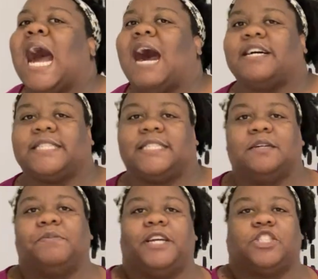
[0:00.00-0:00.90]
I'll
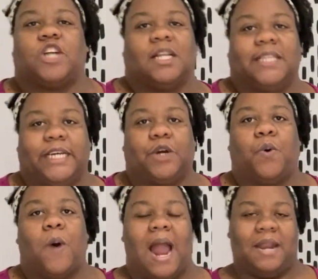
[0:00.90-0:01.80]
still be in Charlotte
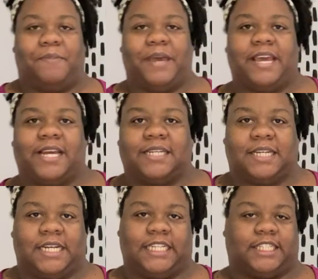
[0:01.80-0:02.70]
quite a bit
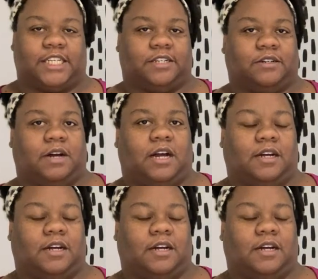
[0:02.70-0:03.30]
until